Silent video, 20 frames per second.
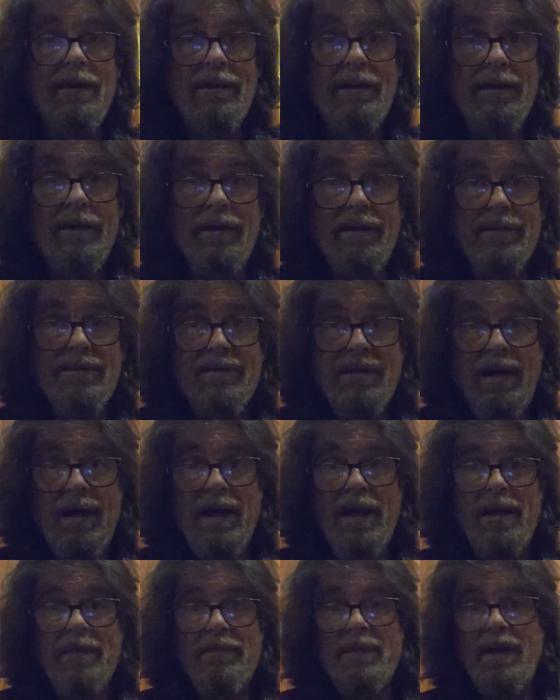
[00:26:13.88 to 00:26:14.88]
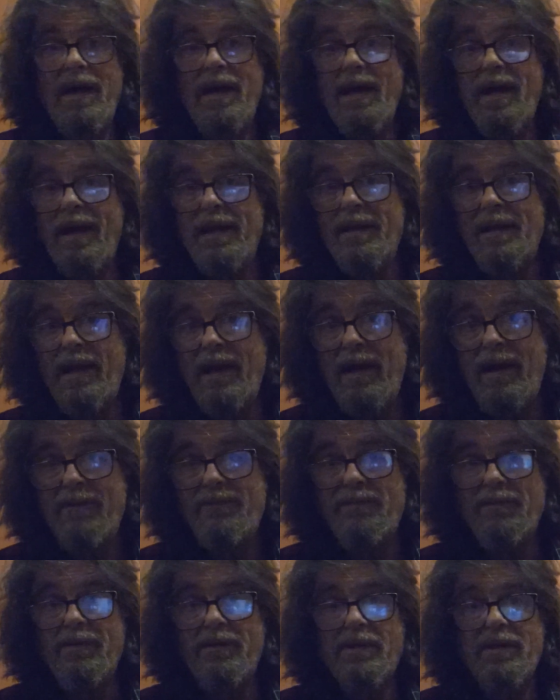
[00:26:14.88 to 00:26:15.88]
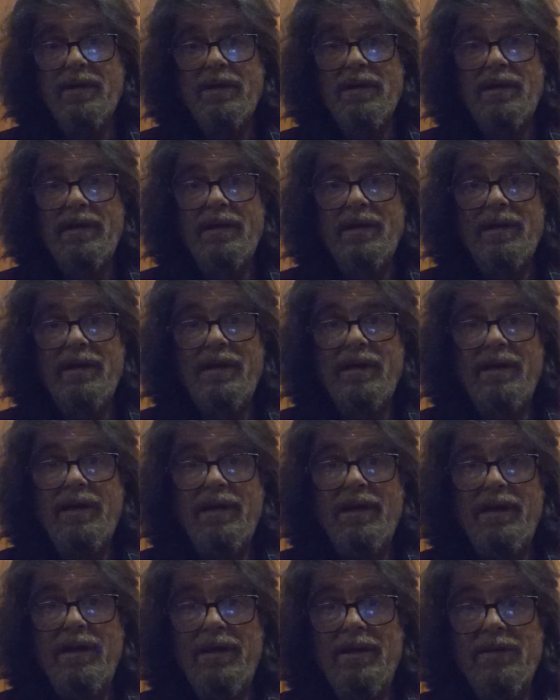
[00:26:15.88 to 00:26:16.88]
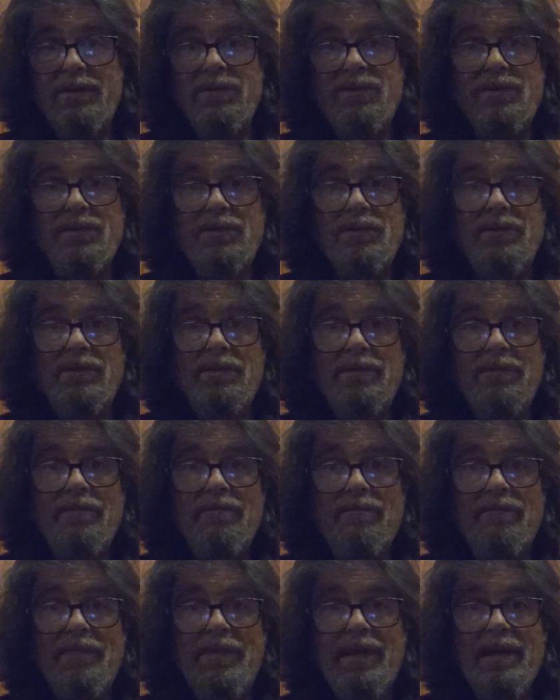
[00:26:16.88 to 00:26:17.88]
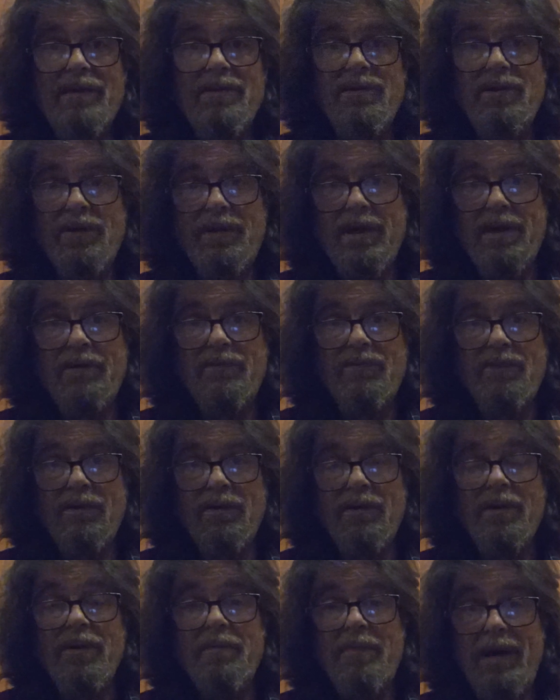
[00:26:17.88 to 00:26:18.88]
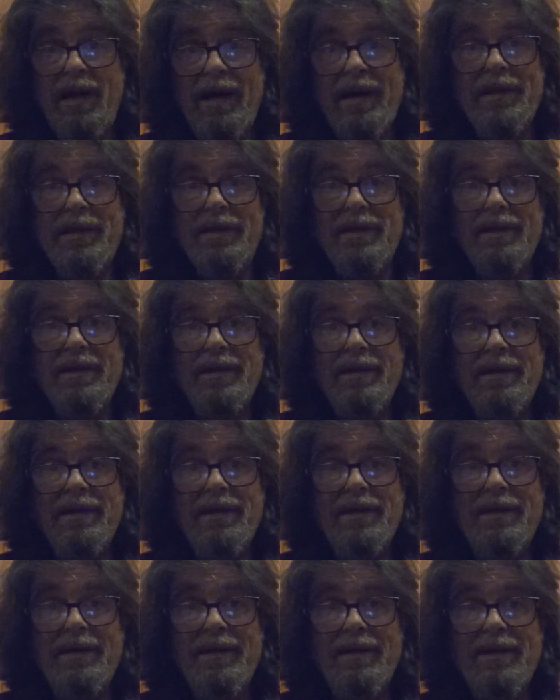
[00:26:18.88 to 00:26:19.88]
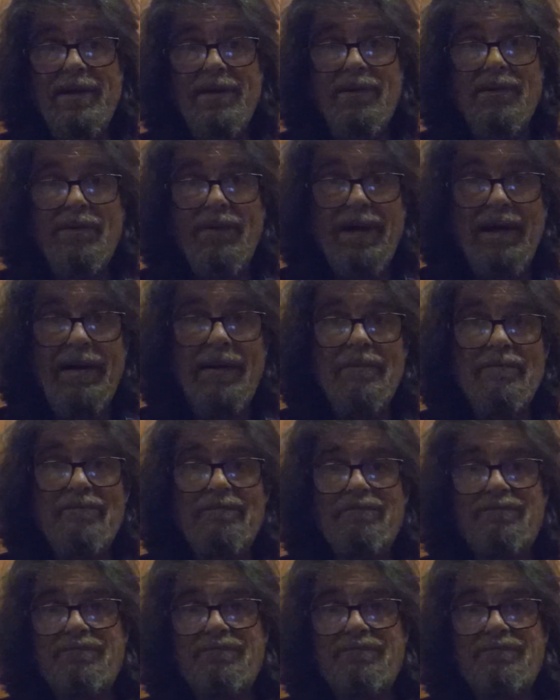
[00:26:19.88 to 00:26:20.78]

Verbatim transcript: uh, time and effort into looking for her body. Well,